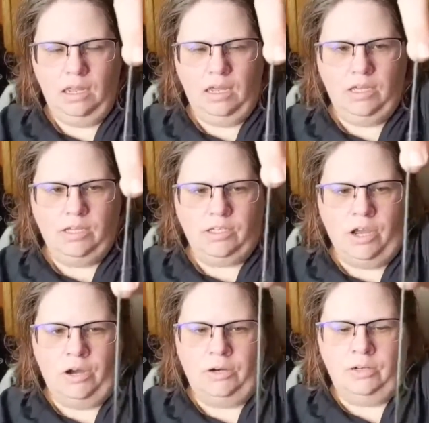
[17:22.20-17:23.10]

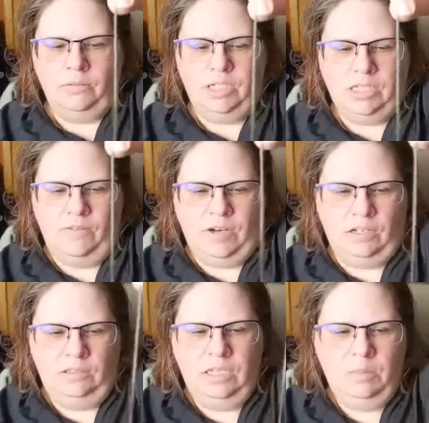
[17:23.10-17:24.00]
So just giving it a
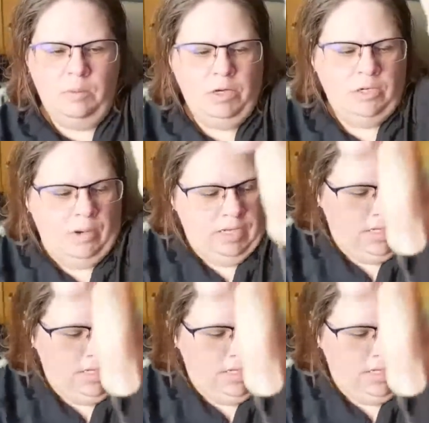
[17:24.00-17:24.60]
little bit more twist.